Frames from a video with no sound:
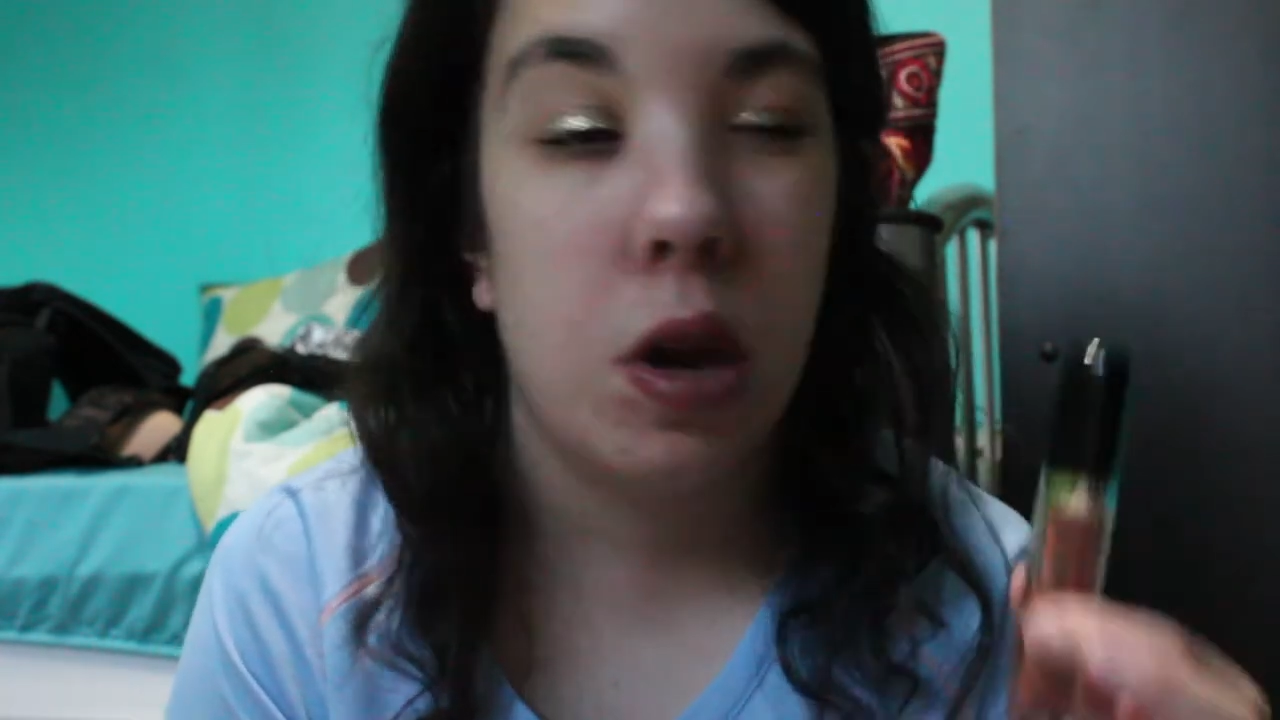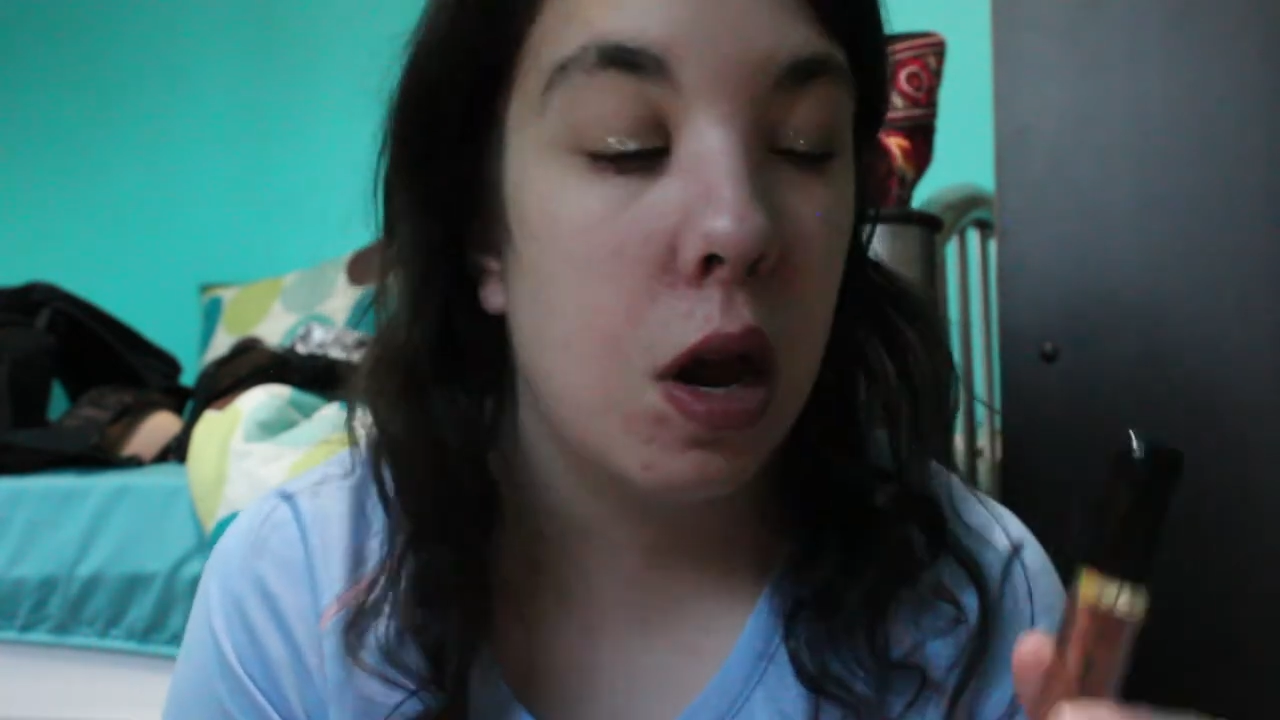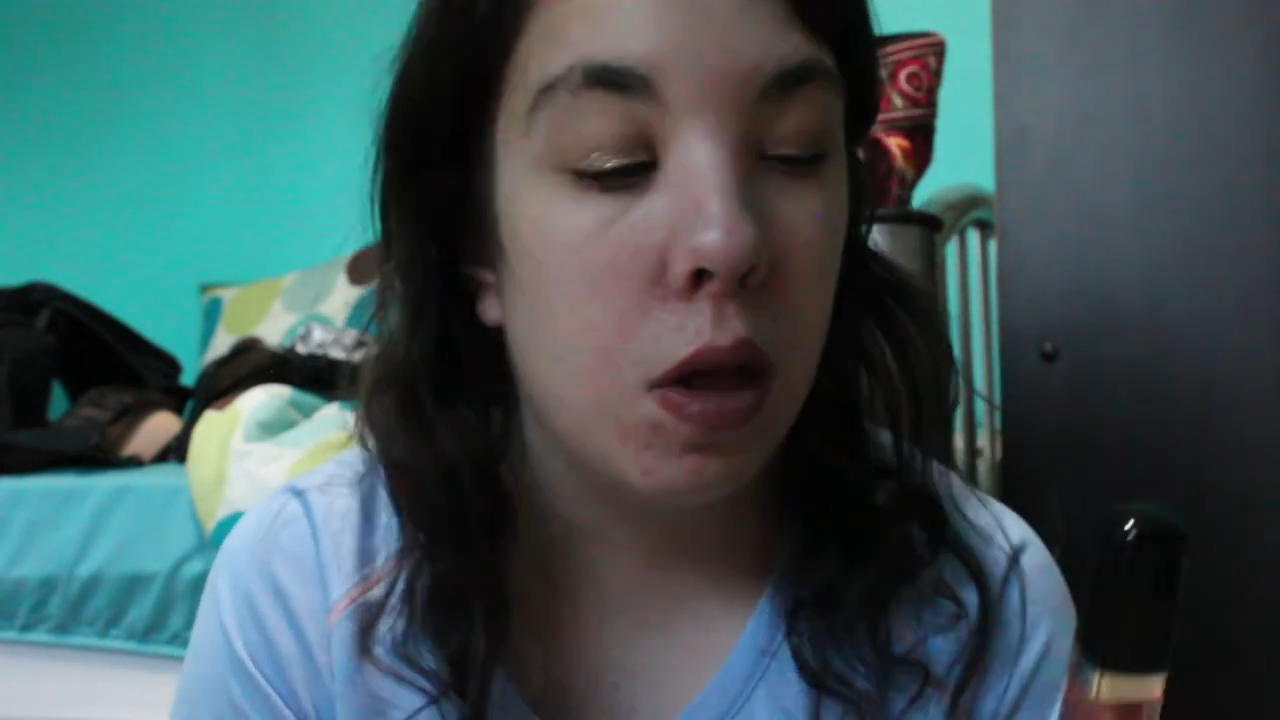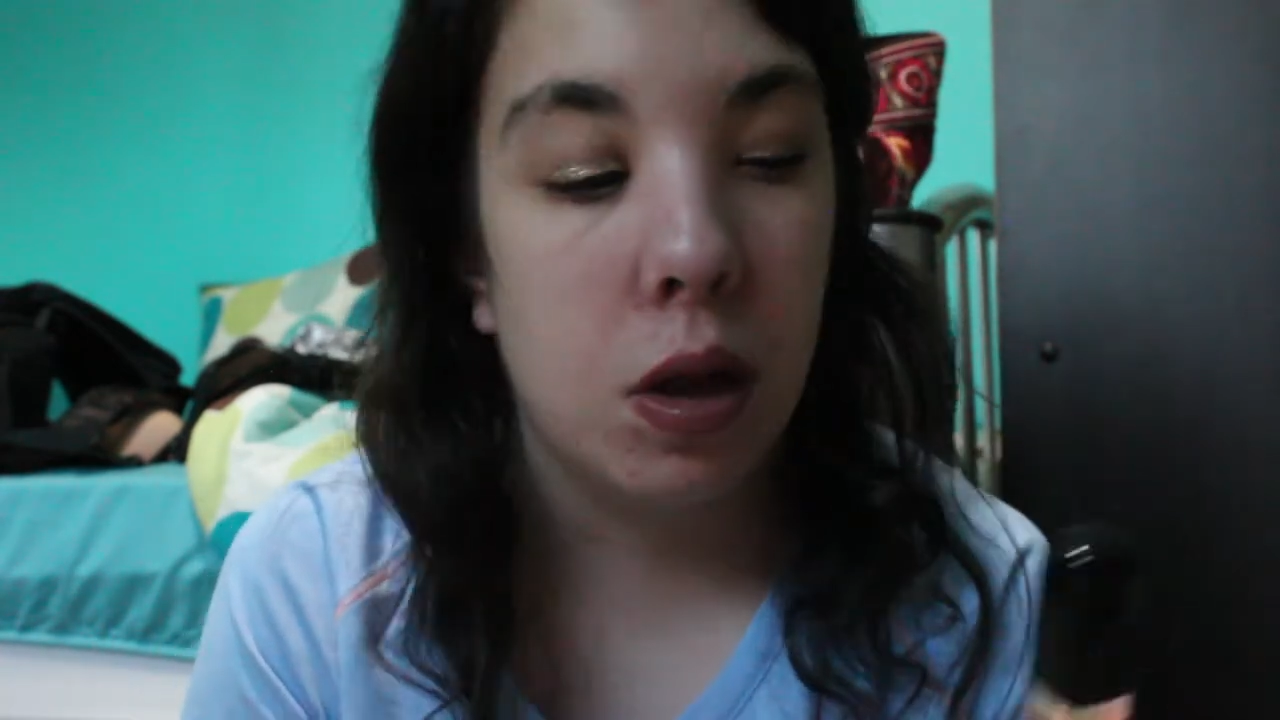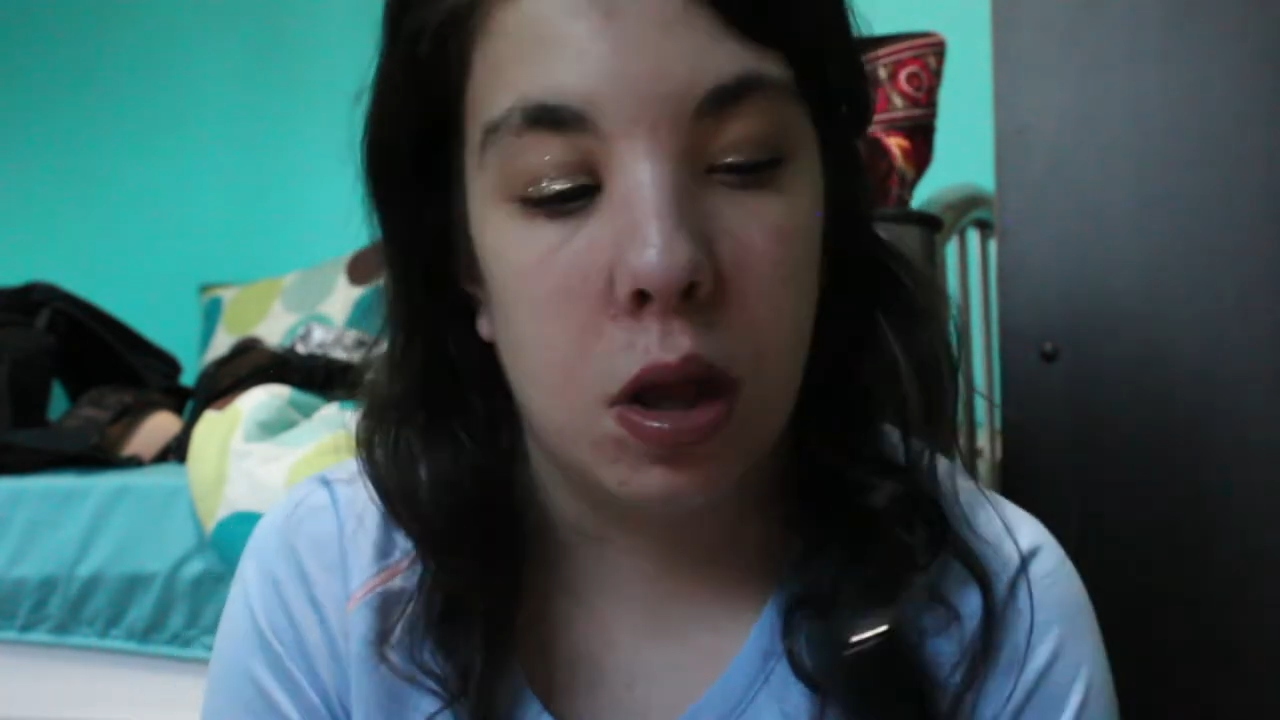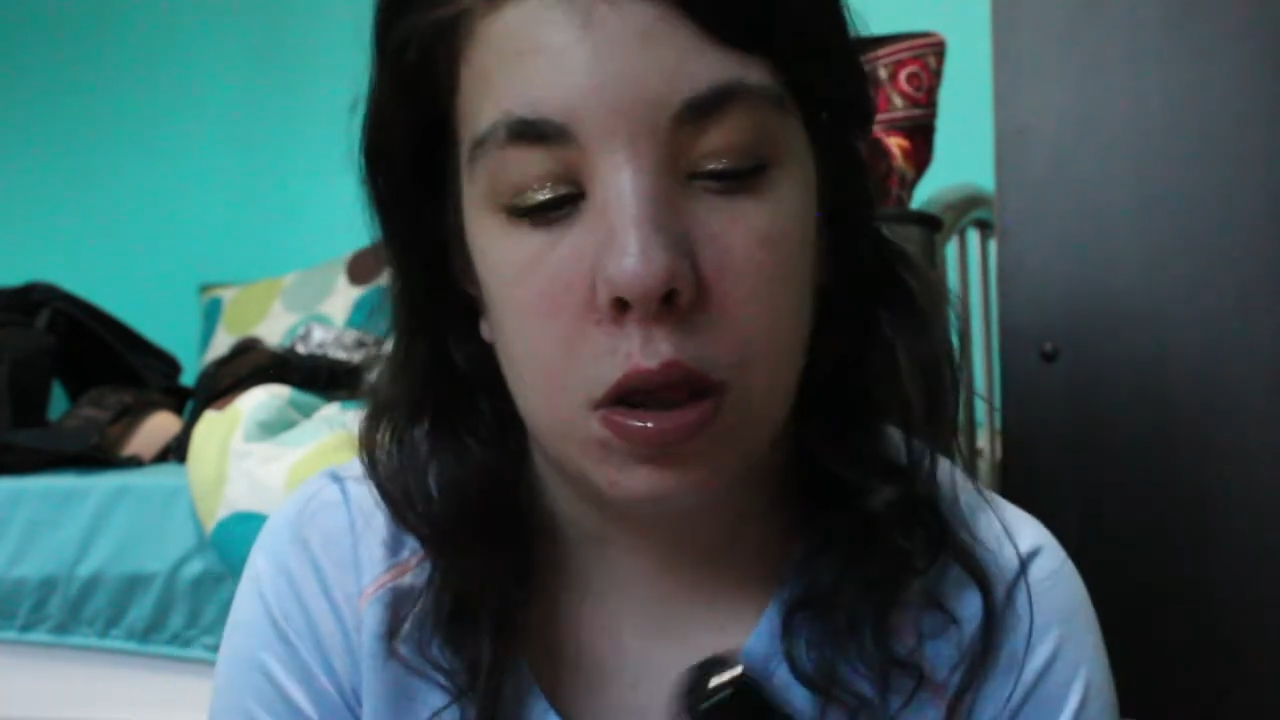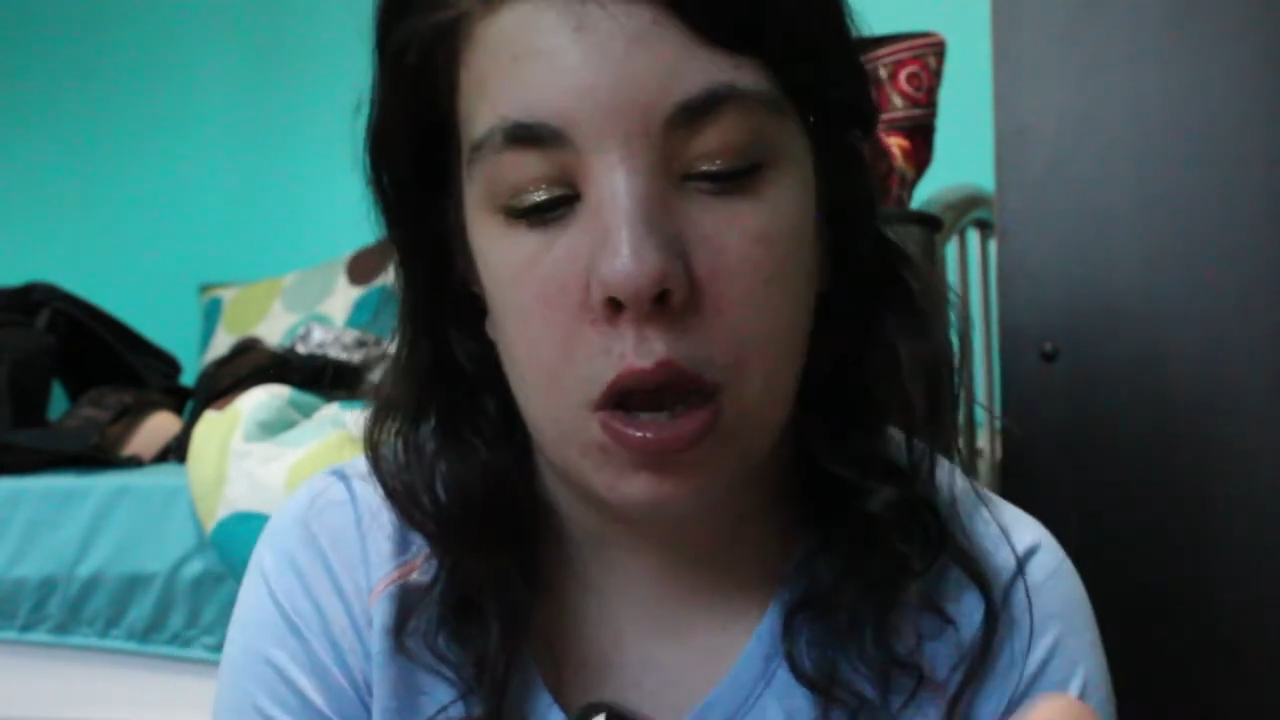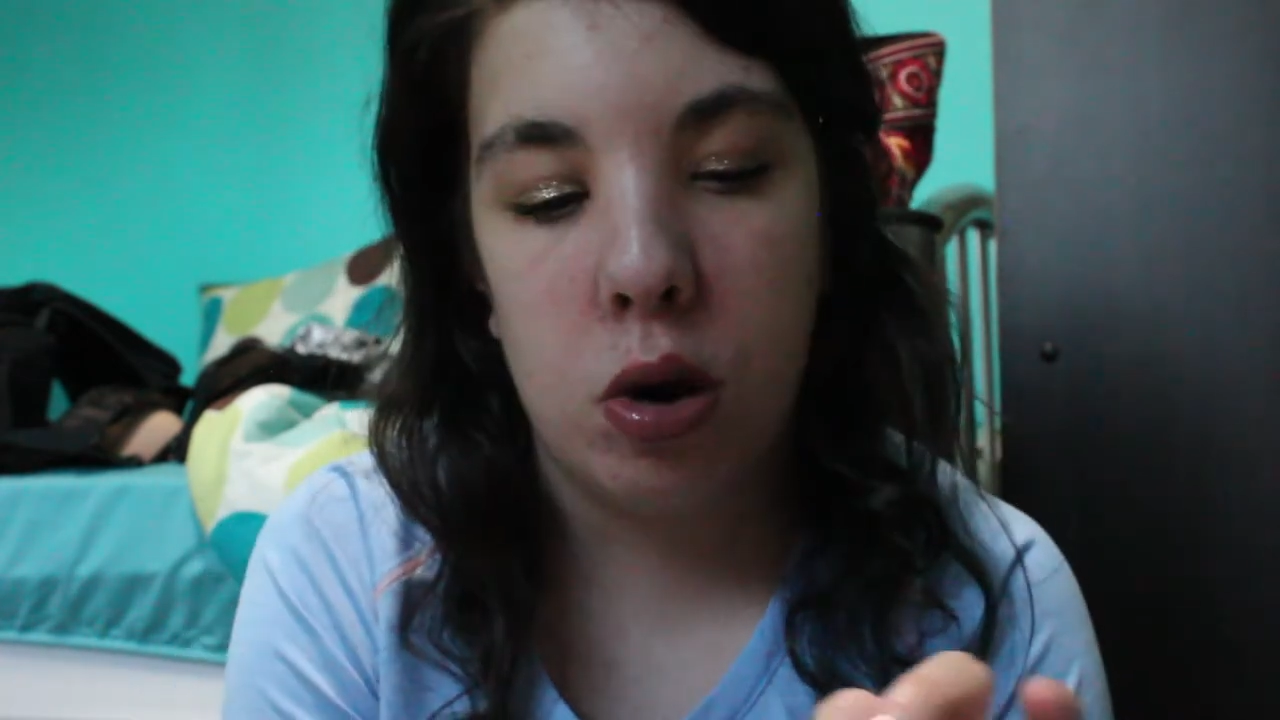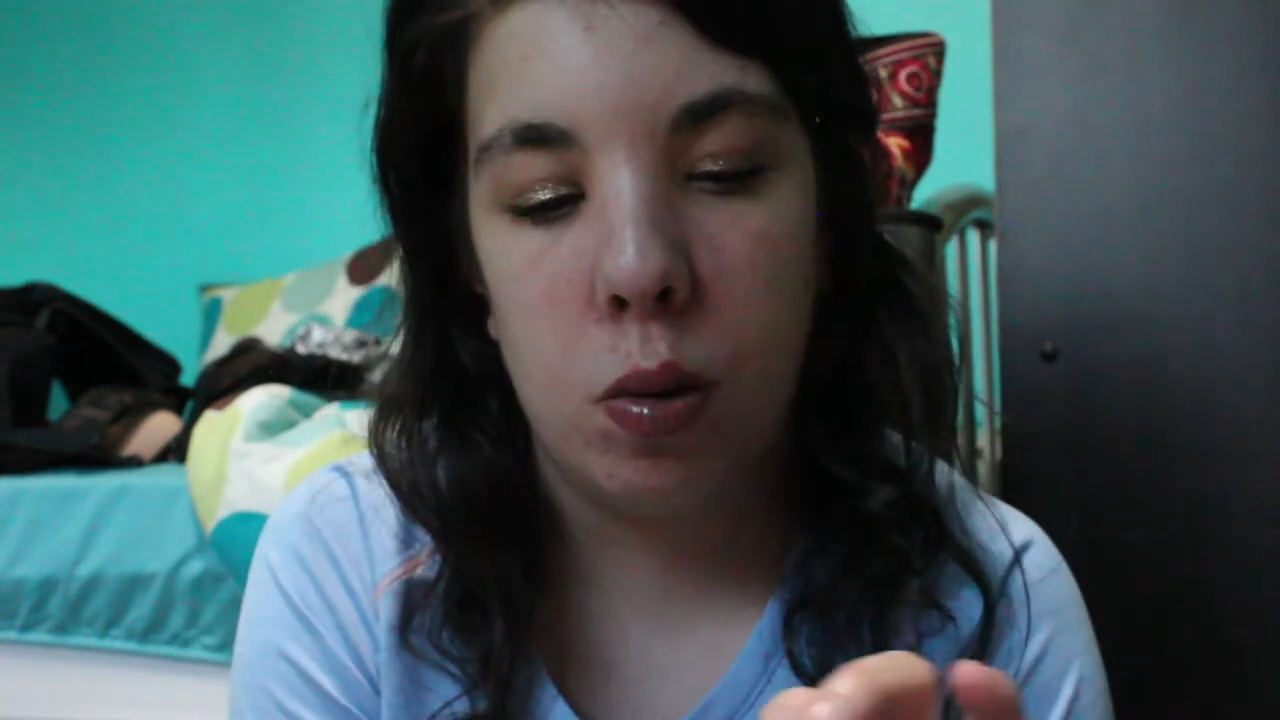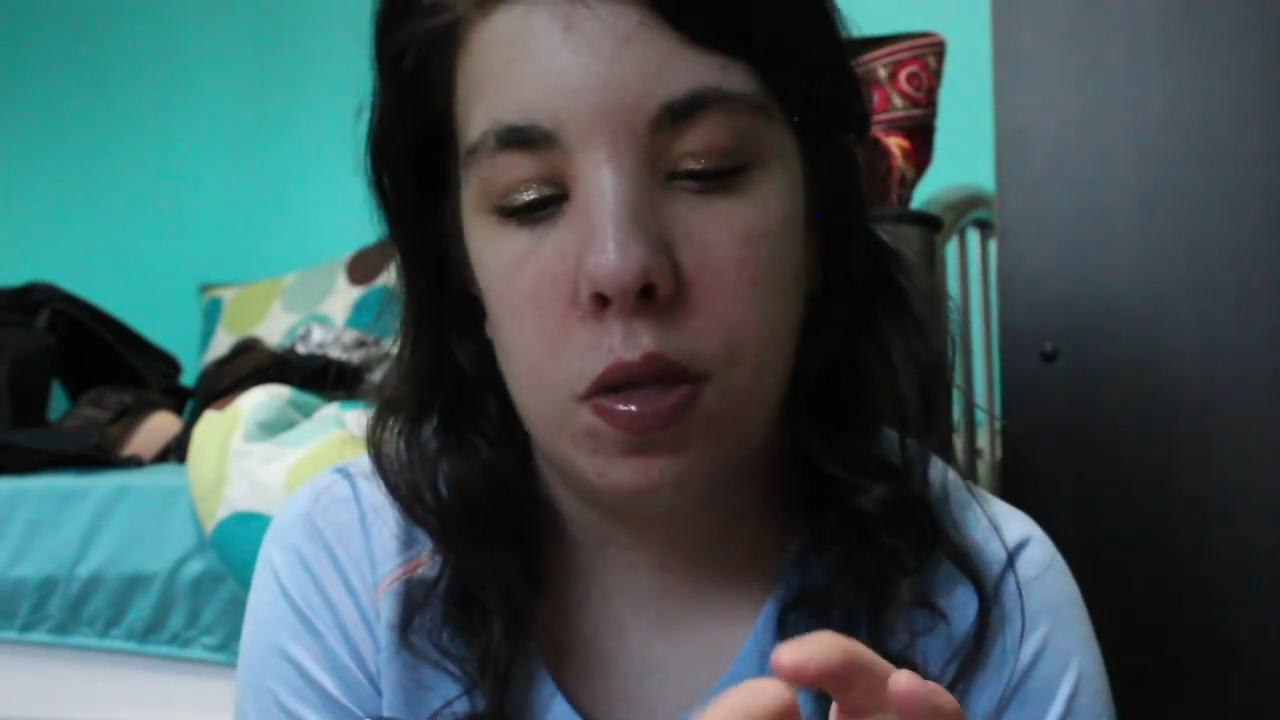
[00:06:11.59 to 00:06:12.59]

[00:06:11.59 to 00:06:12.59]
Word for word: tingling sensation